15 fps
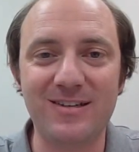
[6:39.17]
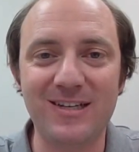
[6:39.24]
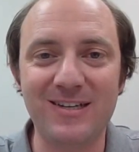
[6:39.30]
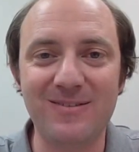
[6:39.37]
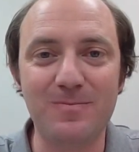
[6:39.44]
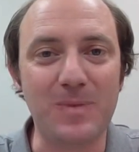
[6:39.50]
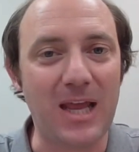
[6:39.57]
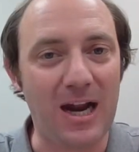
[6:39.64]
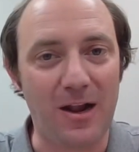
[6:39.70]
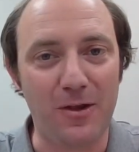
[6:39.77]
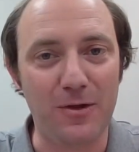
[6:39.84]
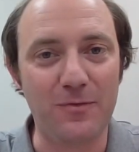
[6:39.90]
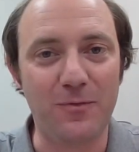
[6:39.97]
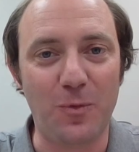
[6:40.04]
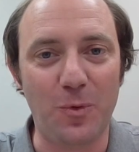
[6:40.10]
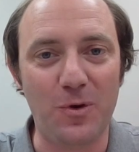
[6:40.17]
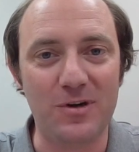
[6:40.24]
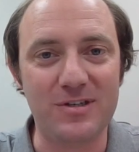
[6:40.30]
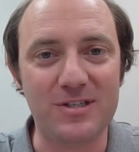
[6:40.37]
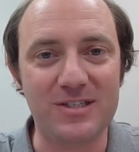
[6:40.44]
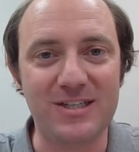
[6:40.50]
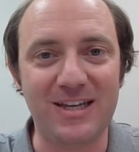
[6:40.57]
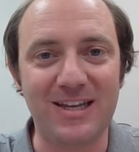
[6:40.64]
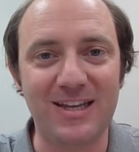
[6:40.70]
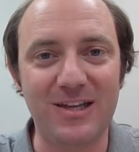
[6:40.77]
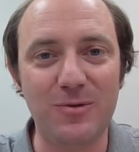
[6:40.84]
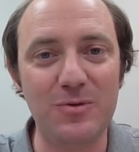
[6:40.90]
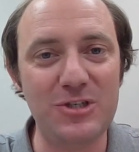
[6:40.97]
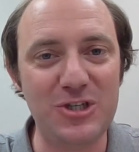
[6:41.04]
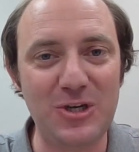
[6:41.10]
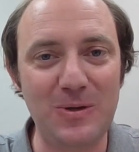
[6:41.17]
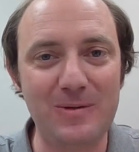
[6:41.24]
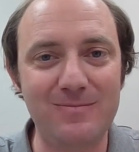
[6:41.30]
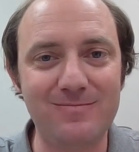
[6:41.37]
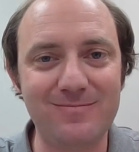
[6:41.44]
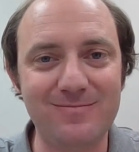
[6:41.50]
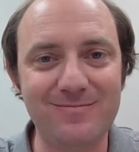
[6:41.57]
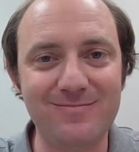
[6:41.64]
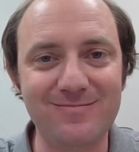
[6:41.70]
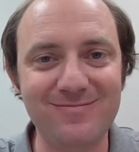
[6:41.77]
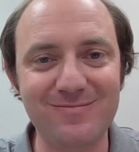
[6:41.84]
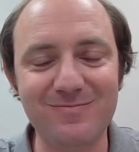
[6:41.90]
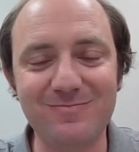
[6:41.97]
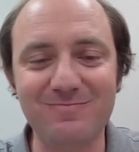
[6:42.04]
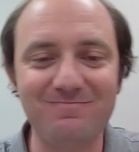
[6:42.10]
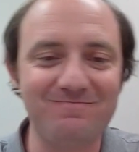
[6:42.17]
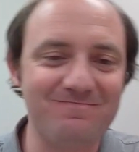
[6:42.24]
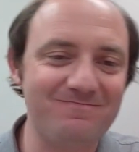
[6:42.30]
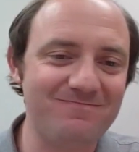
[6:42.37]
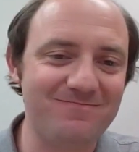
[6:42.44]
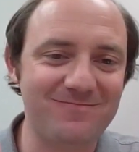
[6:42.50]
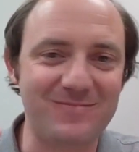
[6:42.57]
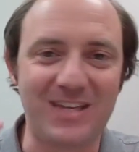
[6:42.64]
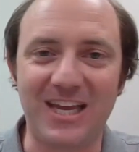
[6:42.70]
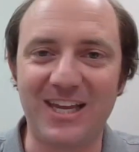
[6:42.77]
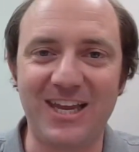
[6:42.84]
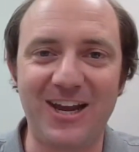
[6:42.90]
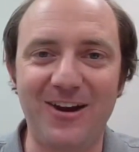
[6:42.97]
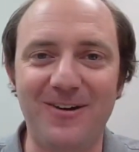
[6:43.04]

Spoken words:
and I'll look forward to seeing you in June. Take care.